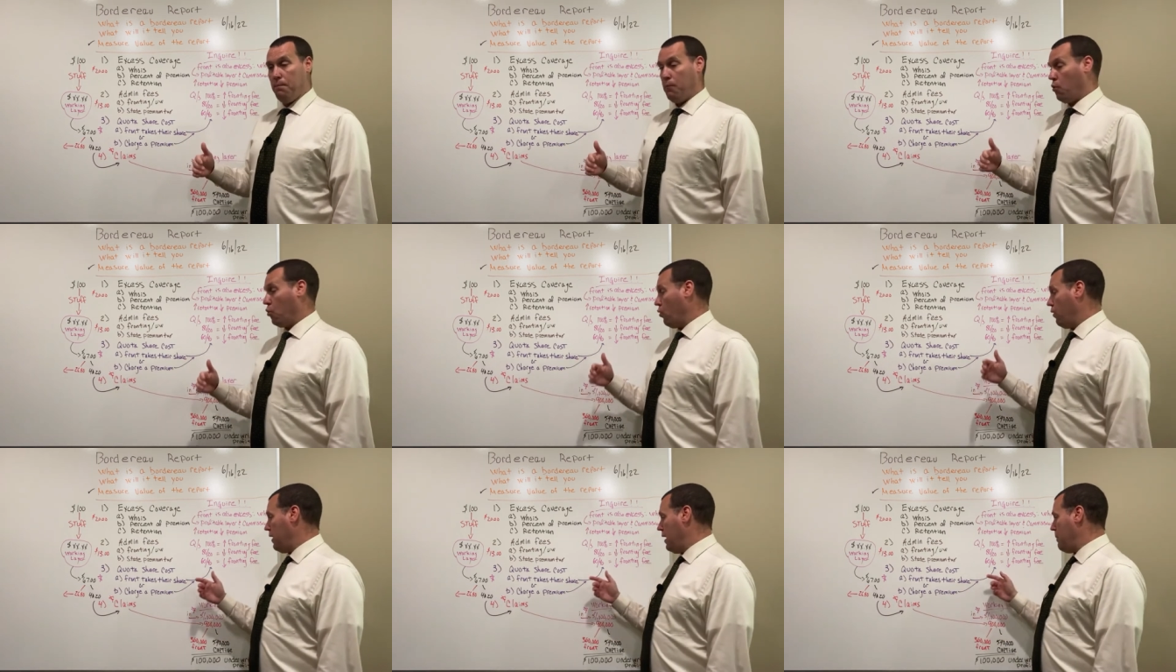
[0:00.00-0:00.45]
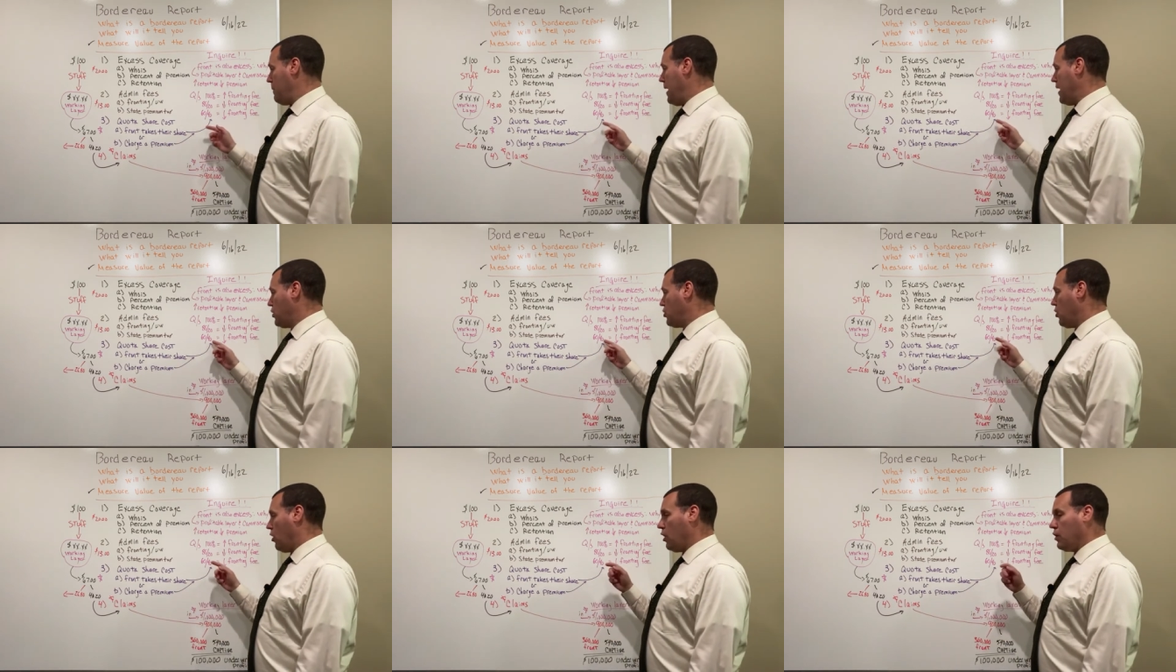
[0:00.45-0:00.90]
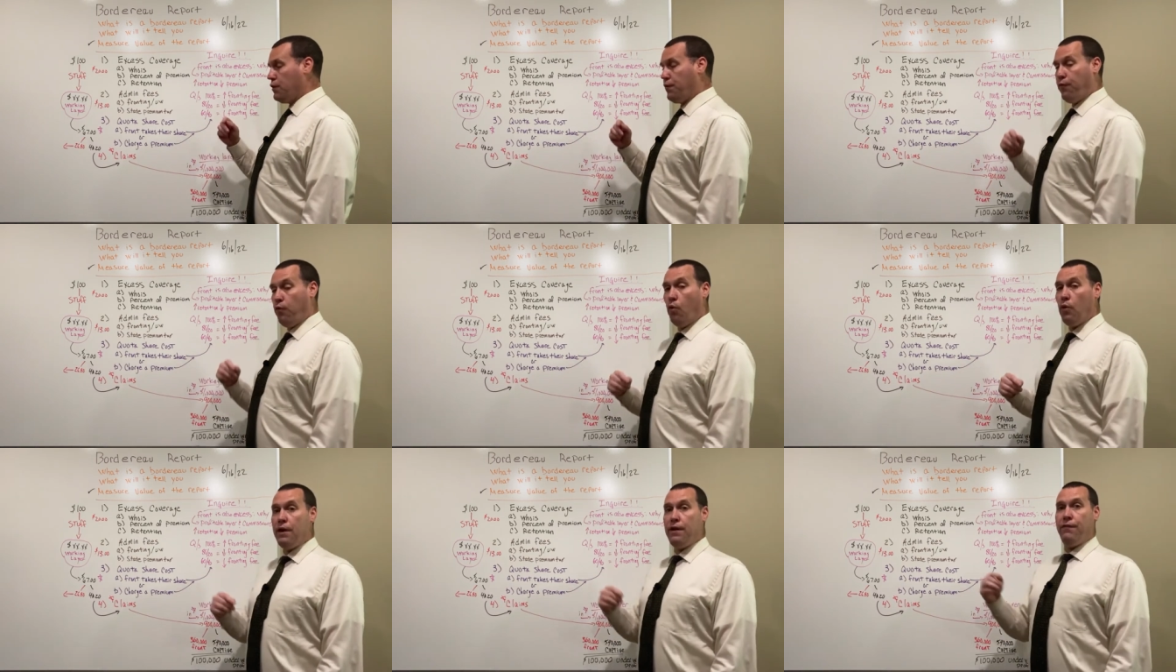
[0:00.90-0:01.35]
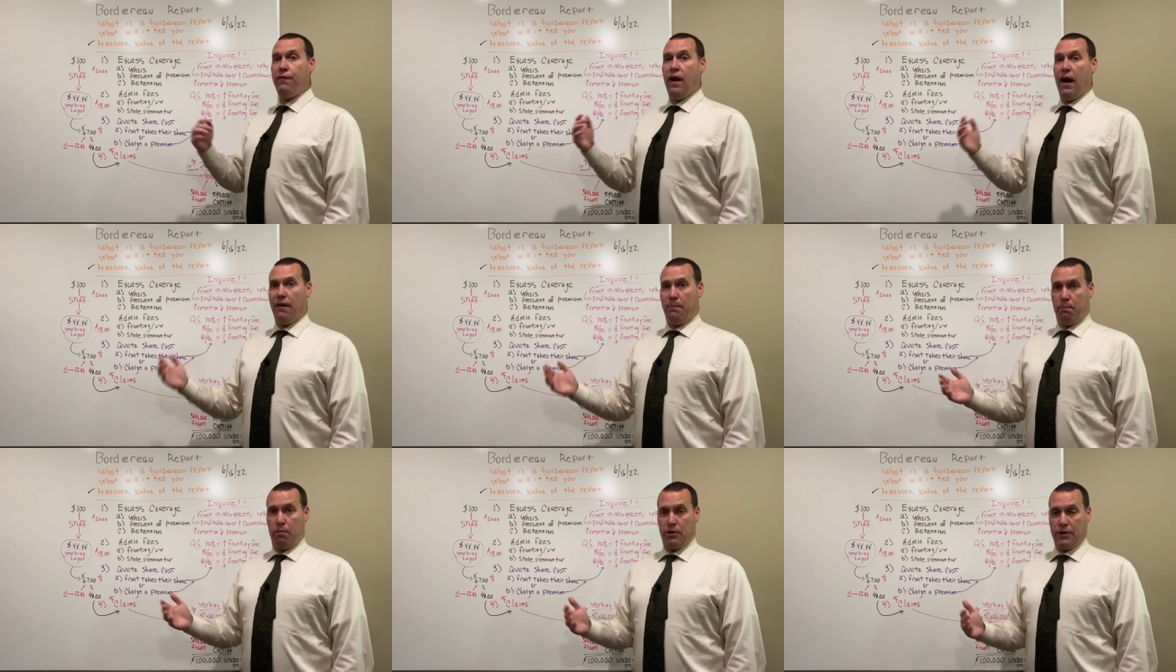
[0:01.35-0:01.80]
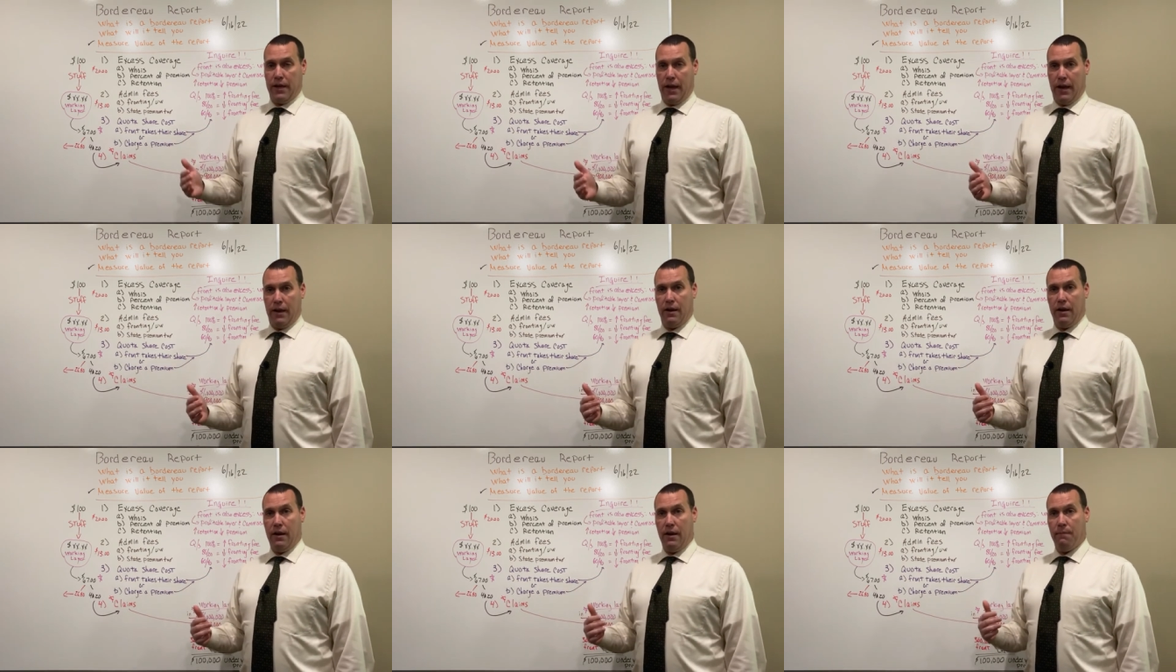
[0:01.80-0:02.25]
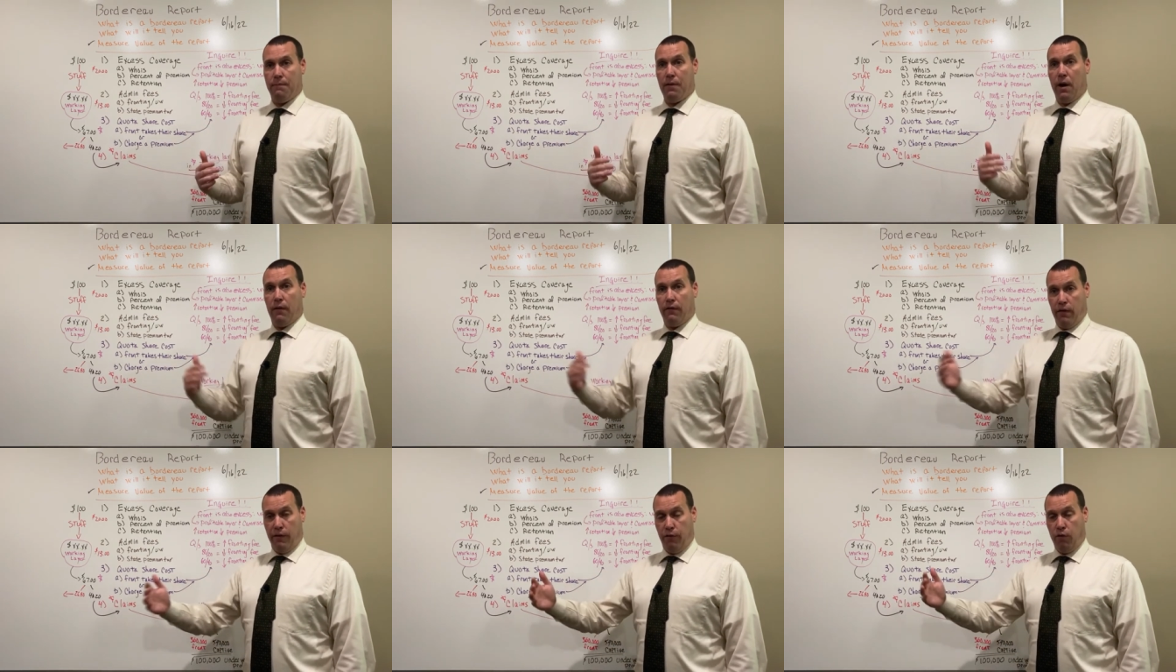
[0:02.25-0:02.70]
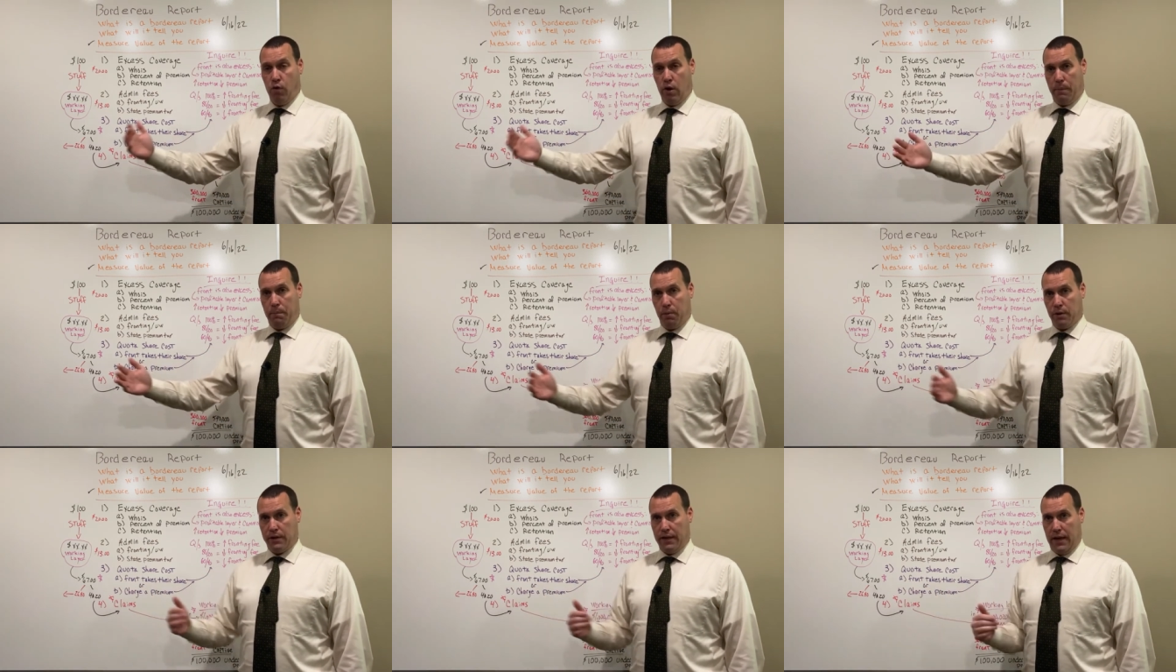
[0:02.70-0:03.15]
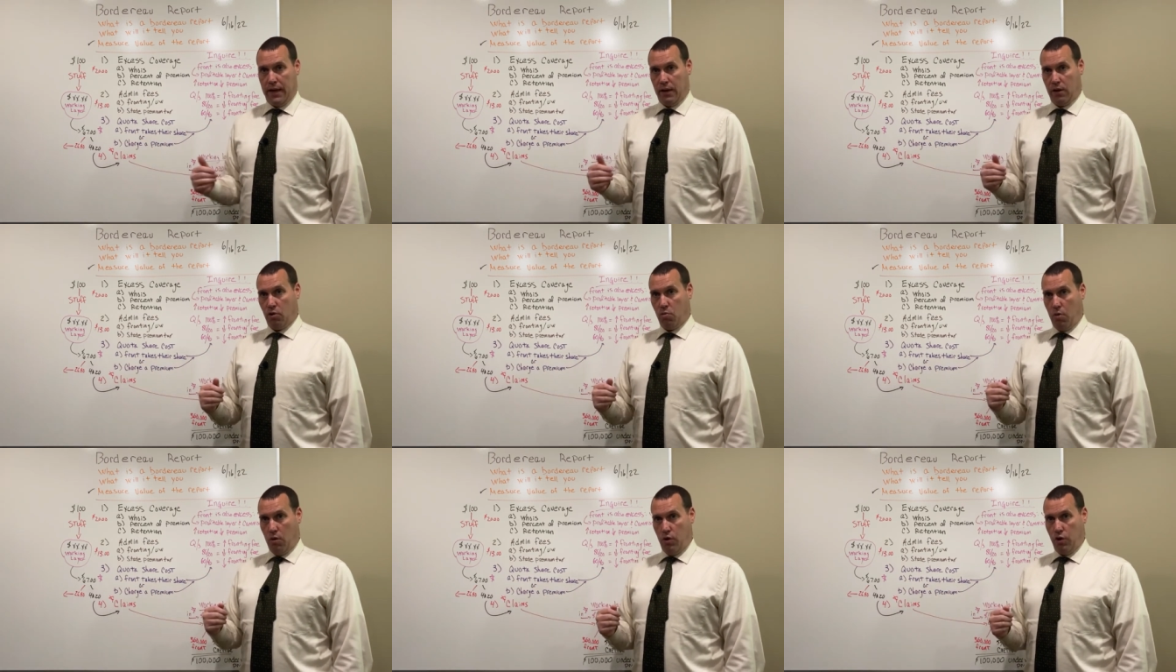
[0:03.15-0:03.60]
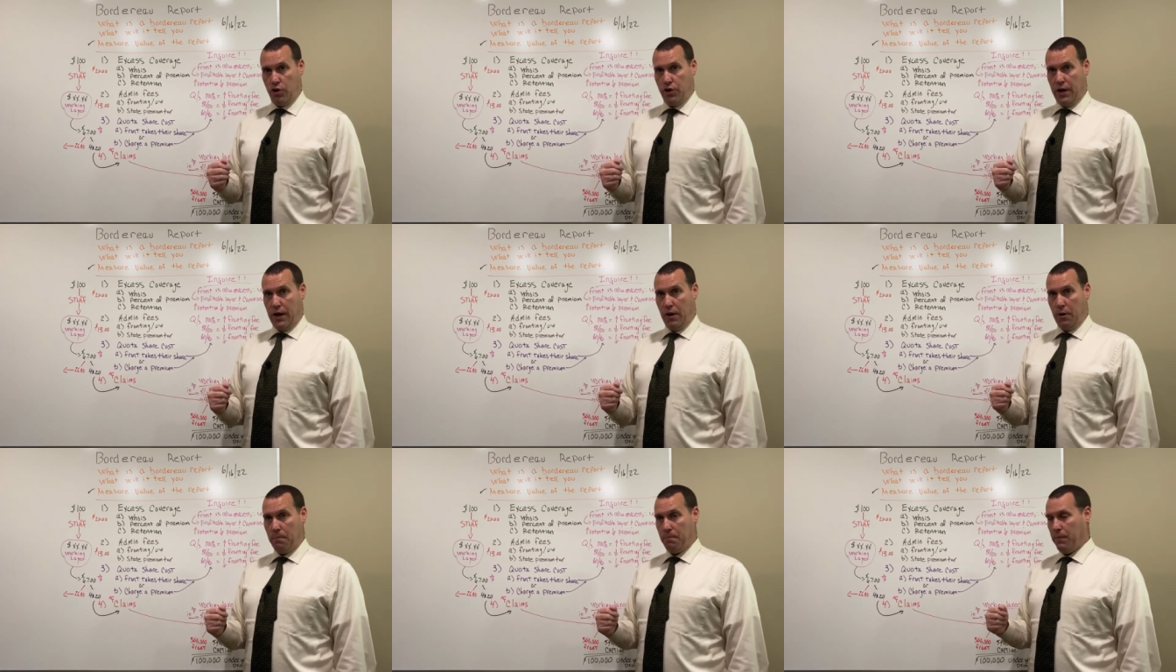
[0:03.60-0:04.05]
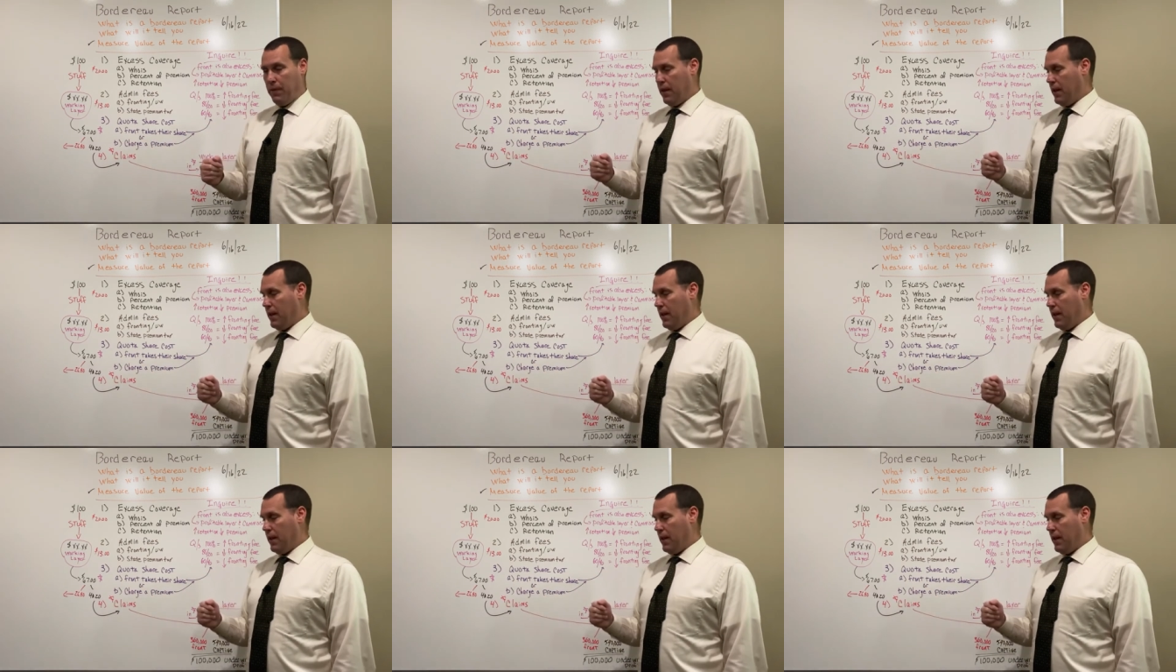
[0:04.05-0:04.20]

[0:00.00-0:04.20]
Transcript: or they may charge 45% of a 40% quota share.